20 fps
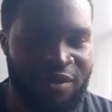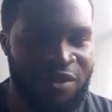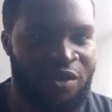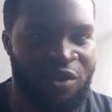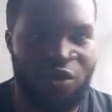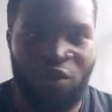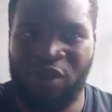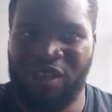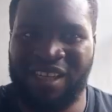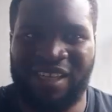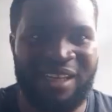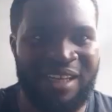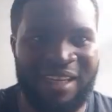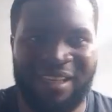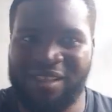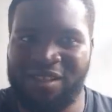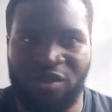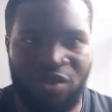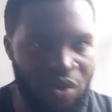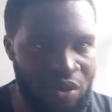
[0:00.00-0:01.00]
You
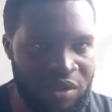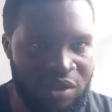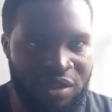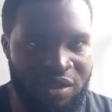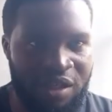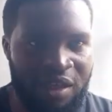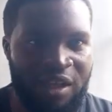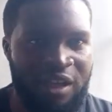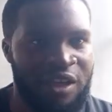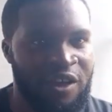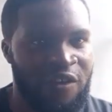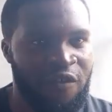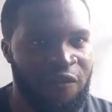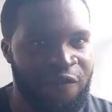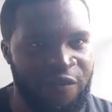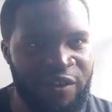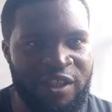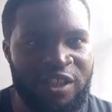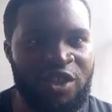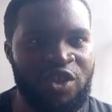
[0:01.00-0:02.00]
cannot
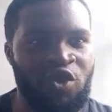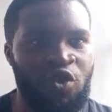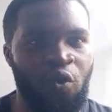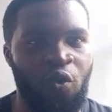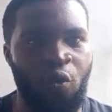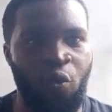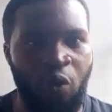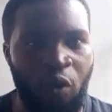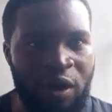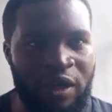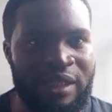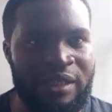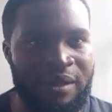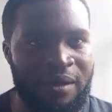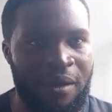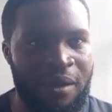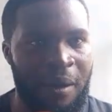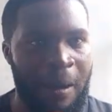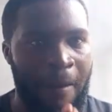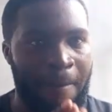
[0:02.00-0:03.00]
finish 1
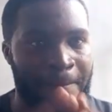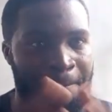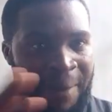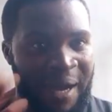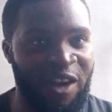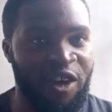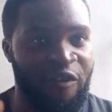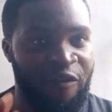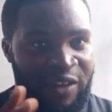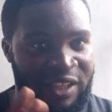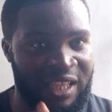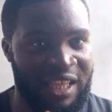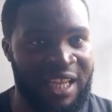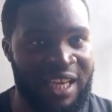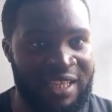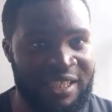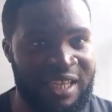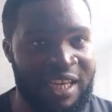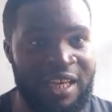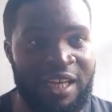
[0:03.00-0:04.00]
bag of
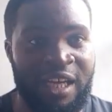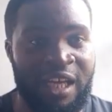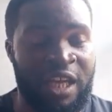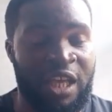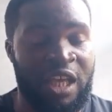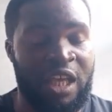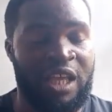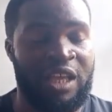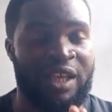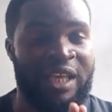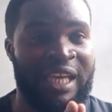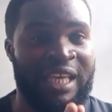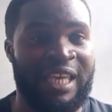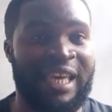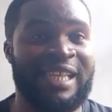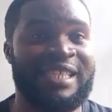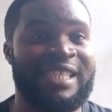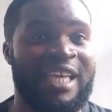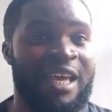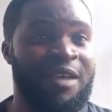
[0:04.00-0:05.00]
fertilizer. You can
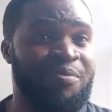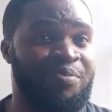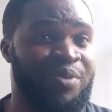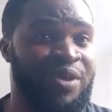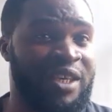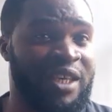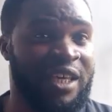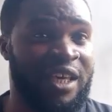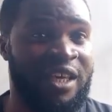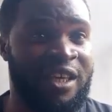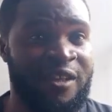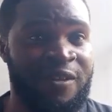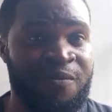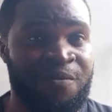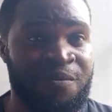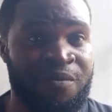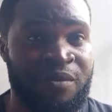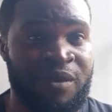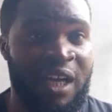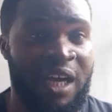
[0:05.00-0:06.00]
get NPK
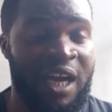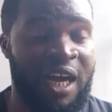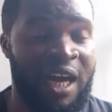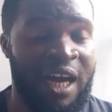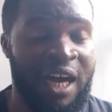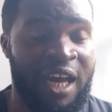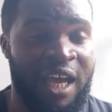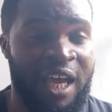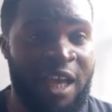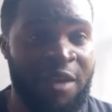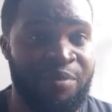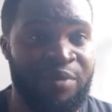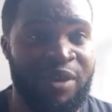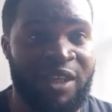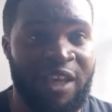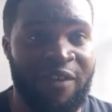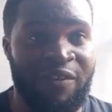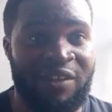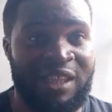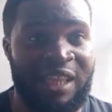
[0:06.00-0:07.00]

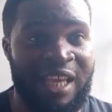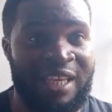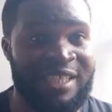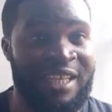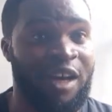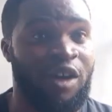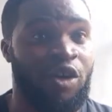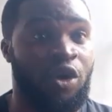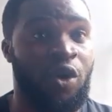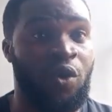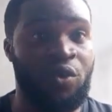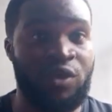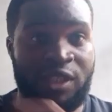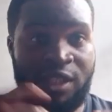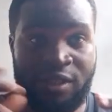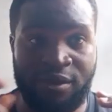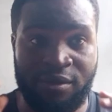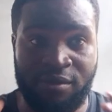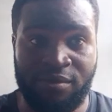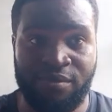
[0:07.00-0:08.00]
fertilizer
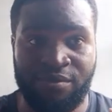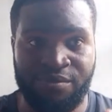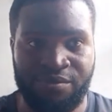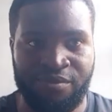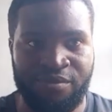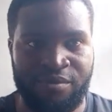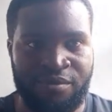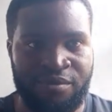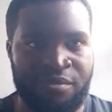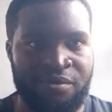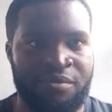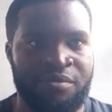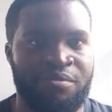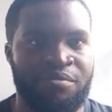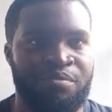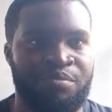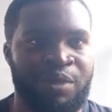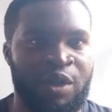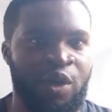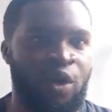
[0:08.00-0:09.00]
golden,
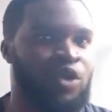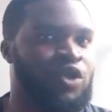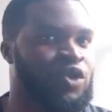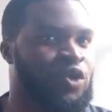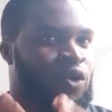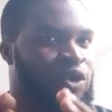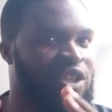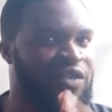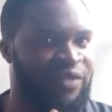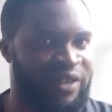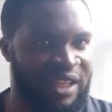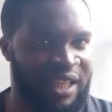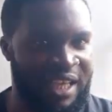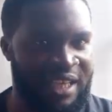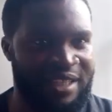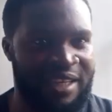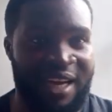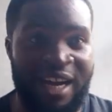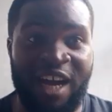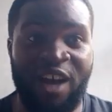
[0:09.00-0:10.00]
because golden
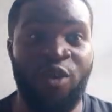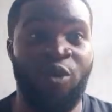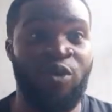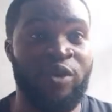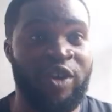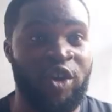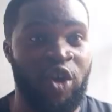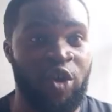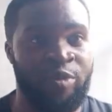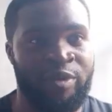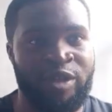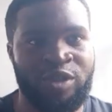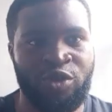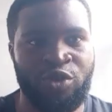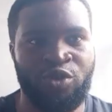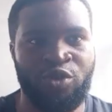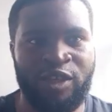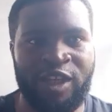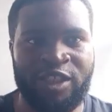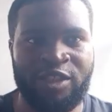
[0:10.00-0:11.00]
fertilizer, I will recommend you
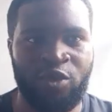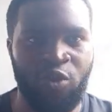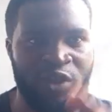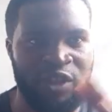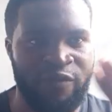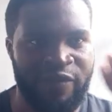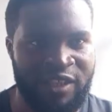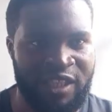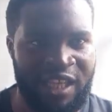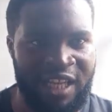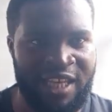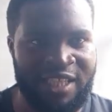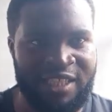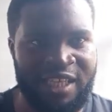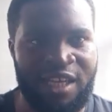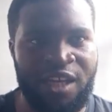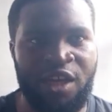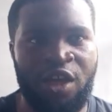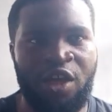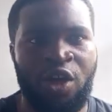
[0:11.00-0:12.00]
to get golden
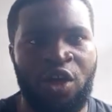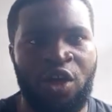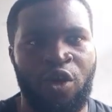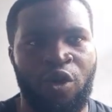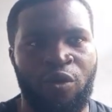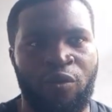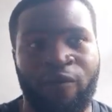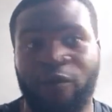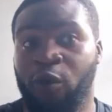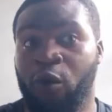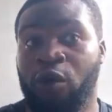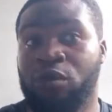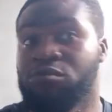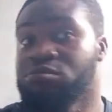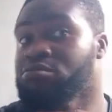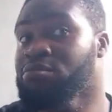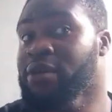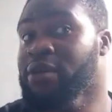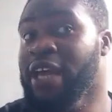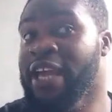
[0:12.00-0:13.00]
fertilizer for
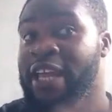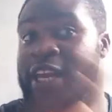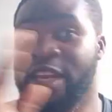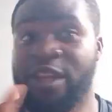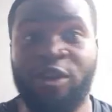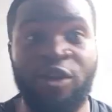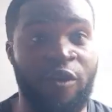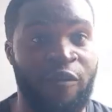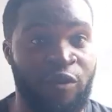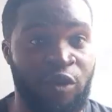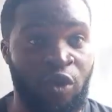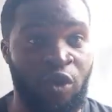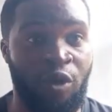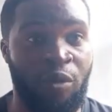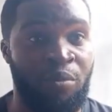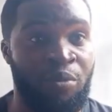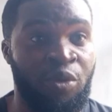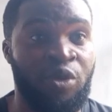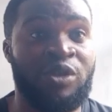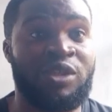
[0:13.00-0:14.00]
any of your,
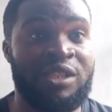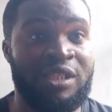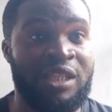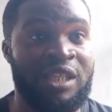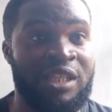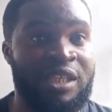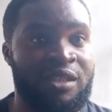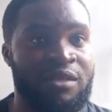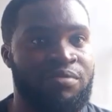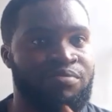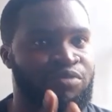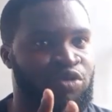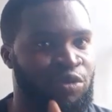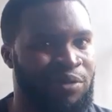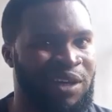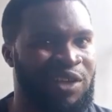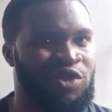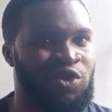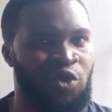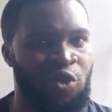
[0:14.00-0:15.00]
mostly
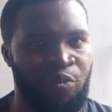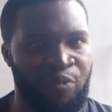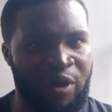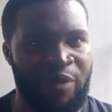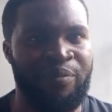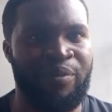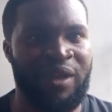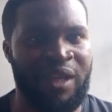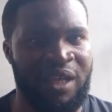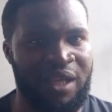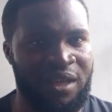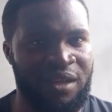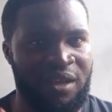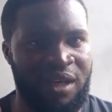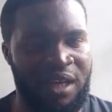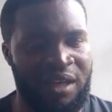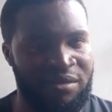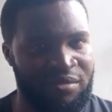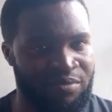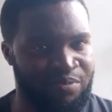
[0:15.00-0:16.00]
tomato, pepper,
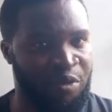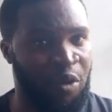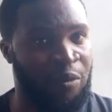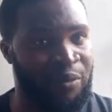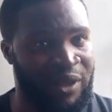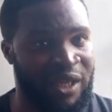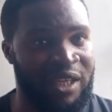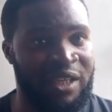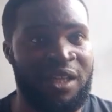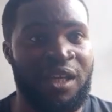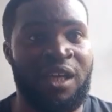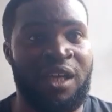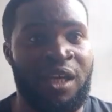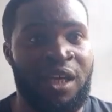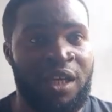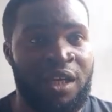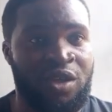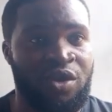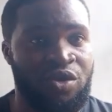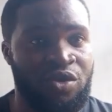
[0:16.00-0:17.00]
pumpkin,
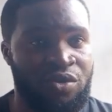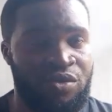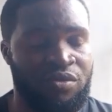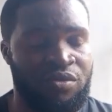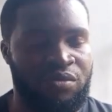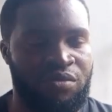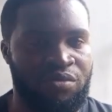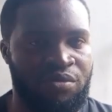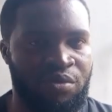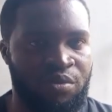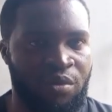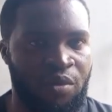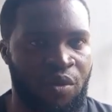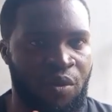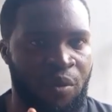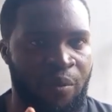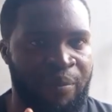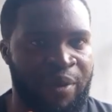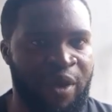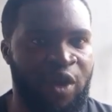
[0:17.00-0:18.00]

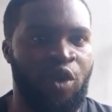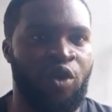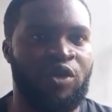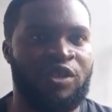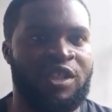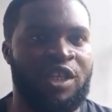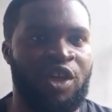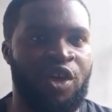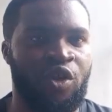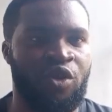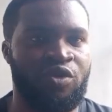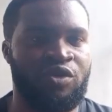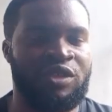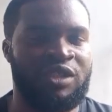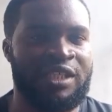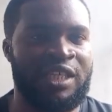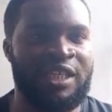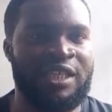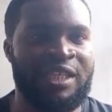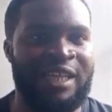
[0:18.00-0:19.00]
because they
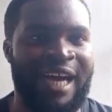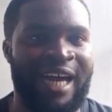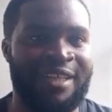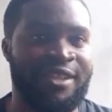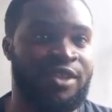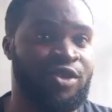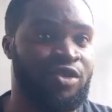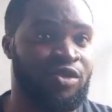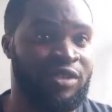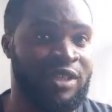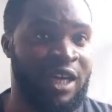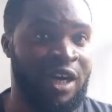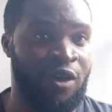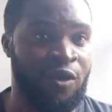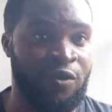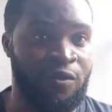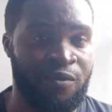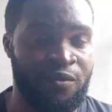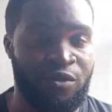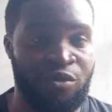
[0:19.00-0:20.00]
contain
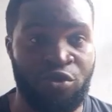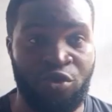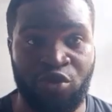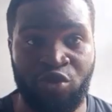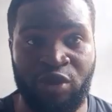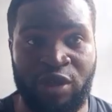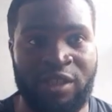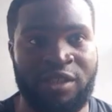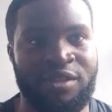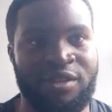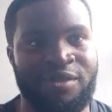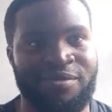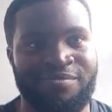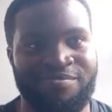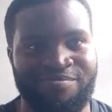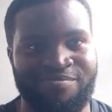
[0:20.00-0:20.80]
additional nutrients.